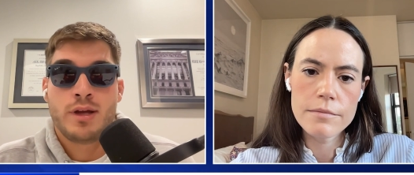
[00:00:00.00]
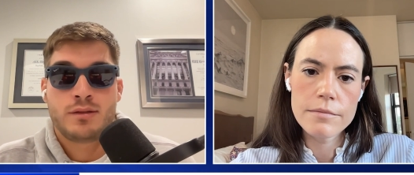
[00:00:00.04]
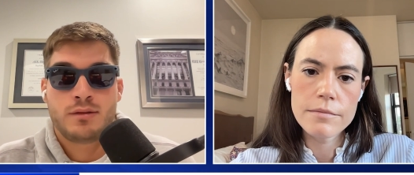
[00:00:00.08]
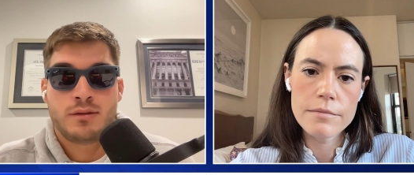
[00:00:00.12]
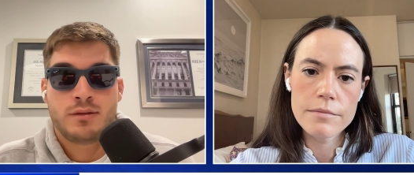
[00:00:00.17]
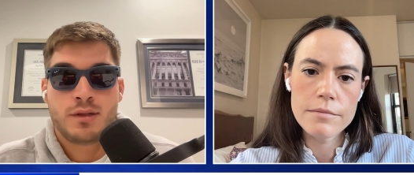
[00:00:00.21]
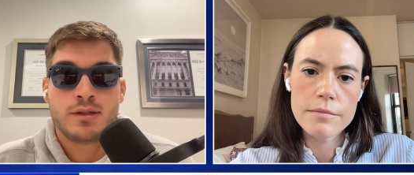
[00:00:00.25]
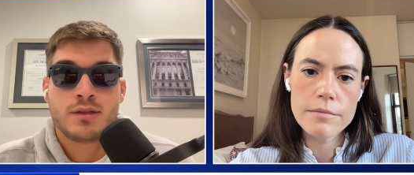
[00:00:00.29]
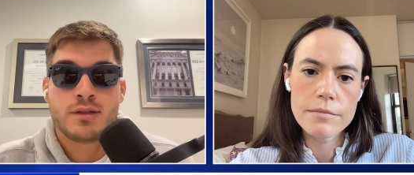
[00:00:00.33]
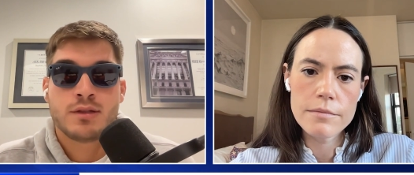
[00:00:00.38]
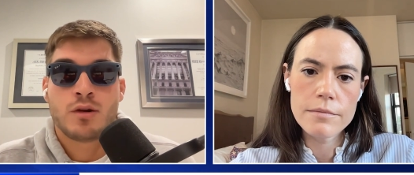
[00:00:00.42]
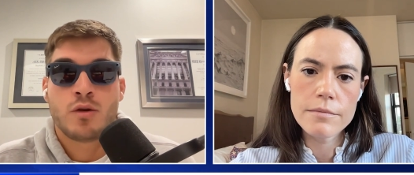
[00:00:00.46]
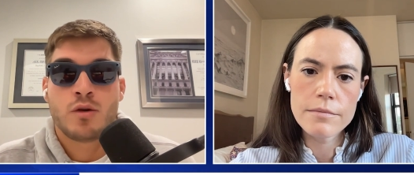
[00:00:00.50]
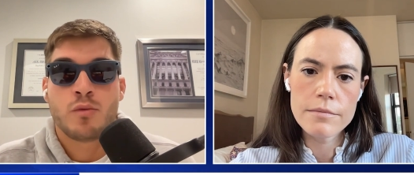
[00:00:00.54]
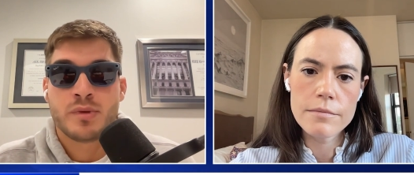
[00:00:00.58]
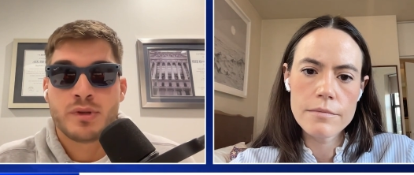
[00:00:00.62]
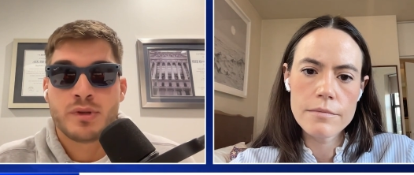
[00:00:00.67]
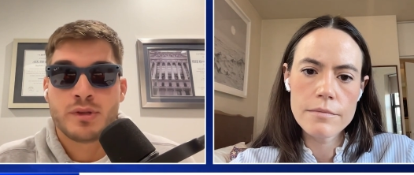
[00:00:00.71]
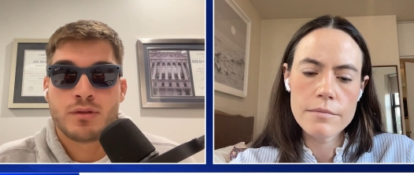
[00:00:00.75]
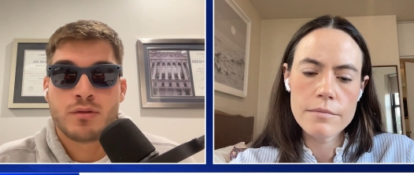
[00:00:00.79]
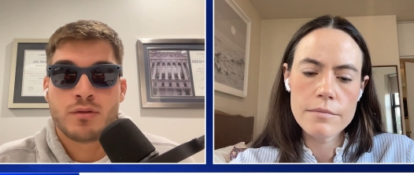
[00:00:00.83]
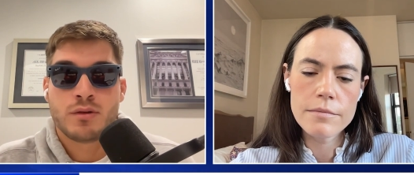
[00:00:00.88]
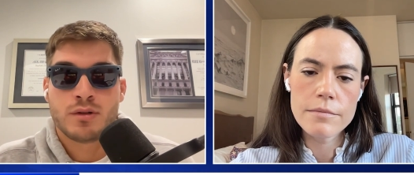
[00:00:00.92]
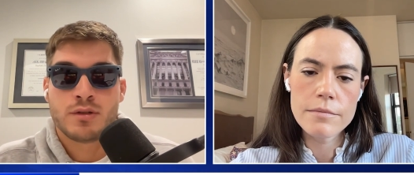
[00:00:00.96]
Speaker 1: this is open
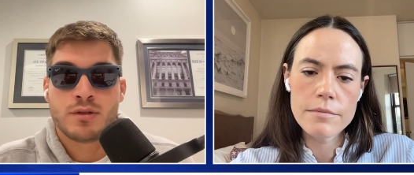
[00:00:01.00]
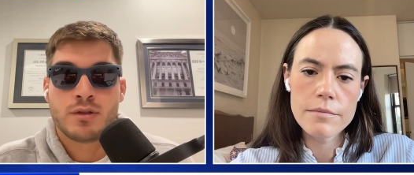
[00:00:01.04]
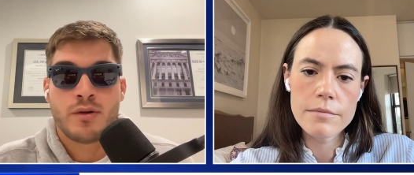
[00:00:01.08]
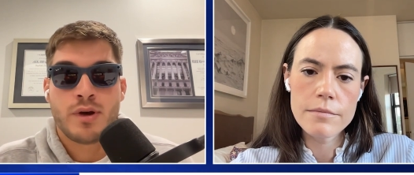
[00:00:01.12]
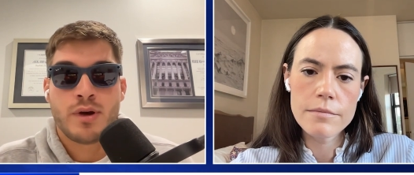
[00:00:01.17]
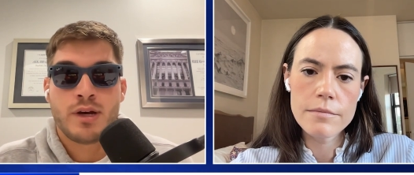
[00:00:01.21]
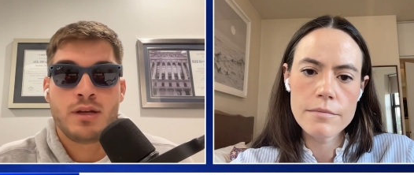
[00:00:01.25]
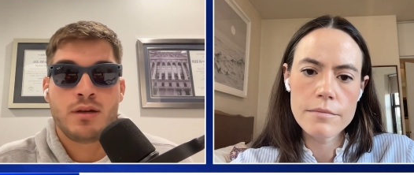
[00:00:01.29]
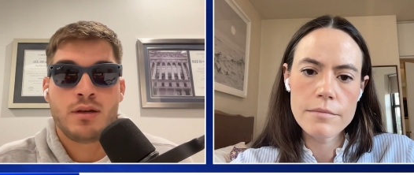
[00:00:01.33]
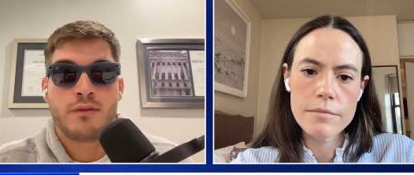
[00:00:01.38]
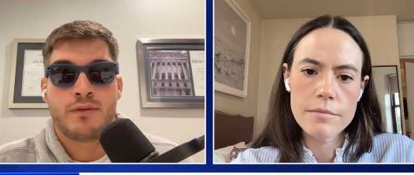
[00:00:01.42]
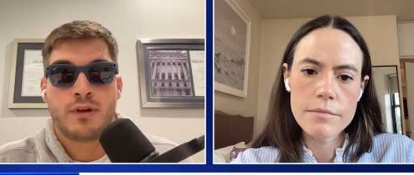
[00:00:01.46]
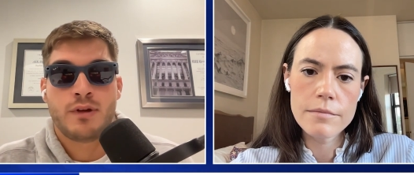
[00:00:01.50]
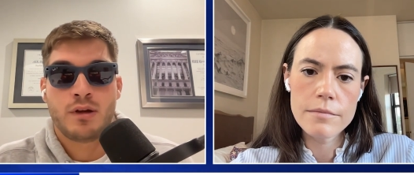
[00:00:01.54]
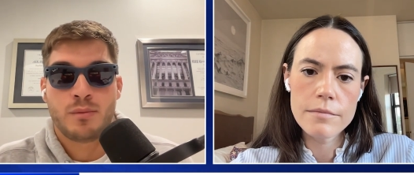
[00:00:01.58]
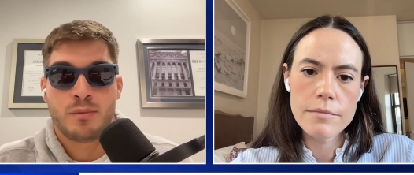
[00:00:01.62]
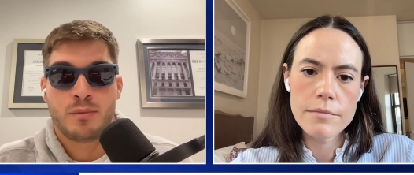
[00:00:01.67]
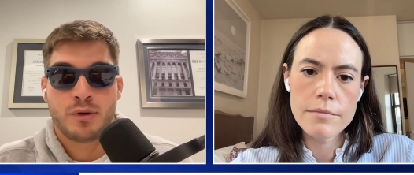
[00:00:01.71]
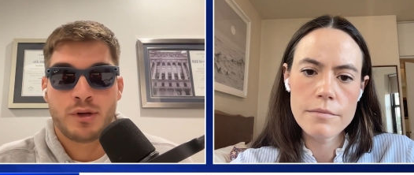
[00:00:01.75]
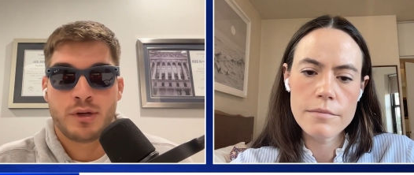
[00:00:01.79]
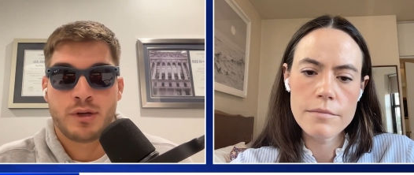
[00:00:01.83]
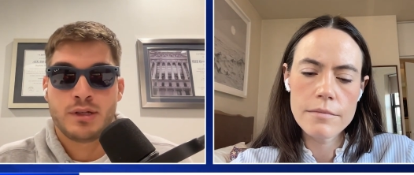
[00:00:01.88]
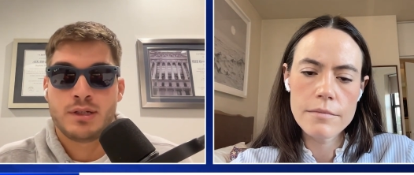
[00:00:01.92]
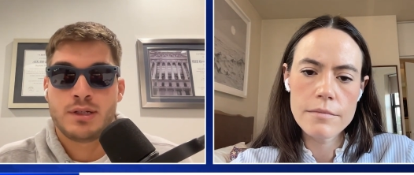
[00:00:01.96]
source, so any
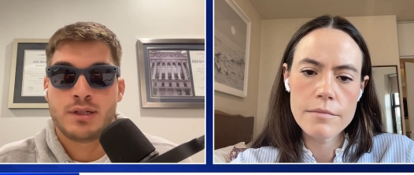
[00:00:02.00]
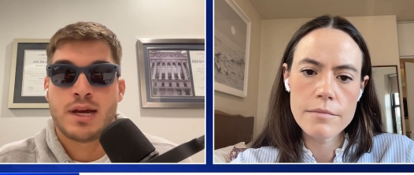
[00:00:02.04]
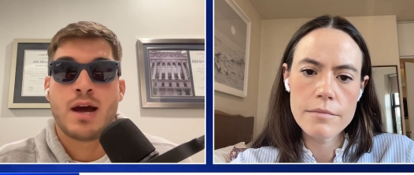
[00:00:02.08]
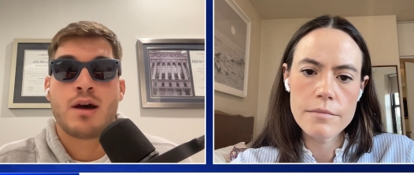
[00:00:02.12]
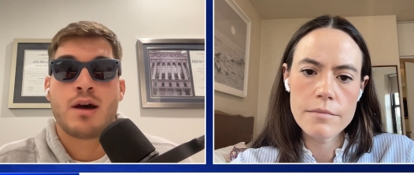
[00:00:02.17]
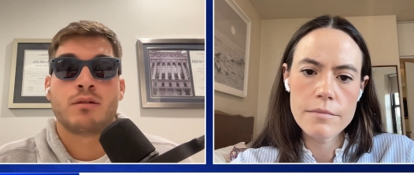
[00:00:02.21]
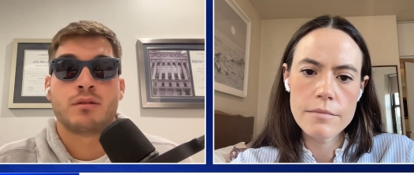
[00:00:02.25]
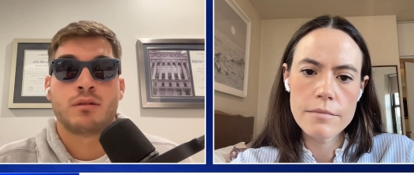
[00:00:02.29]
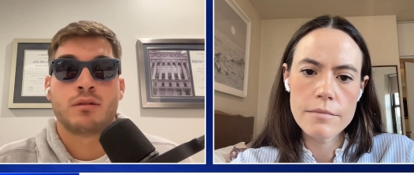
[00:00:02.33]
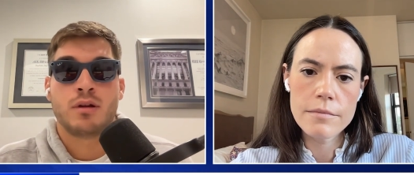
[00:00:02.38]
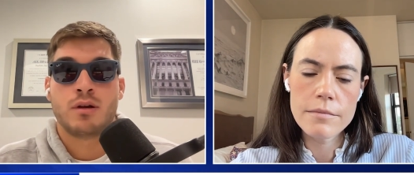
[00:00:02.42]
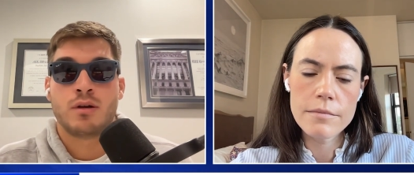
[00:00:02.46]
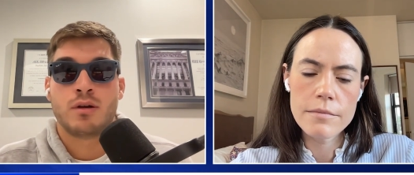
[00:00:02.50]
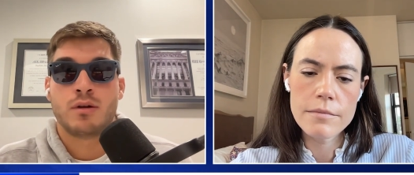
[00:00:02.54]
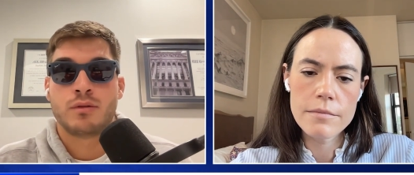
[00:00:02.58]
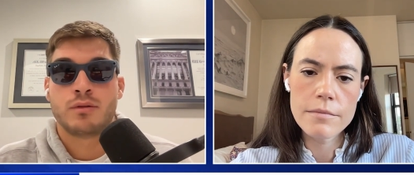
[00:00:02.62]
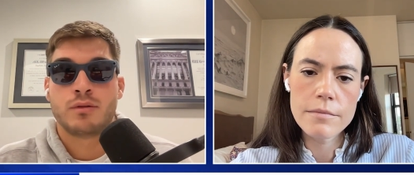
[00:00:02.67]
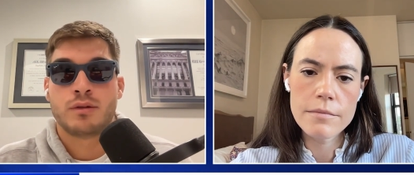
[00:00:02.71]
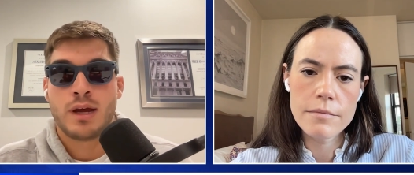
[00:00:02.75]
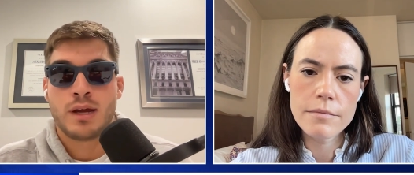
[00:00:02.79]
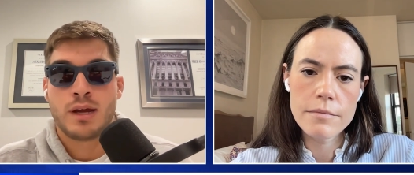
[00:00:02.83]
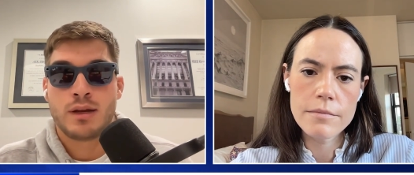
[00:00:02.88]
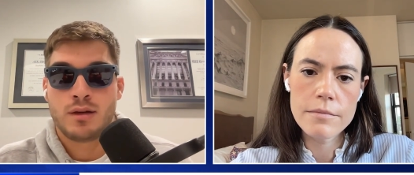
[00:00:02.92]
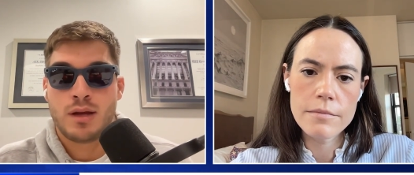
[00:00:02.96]
developer can download
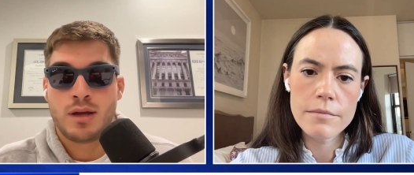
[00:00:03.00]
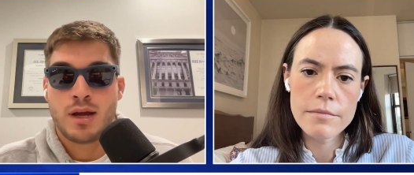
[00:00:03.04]
and,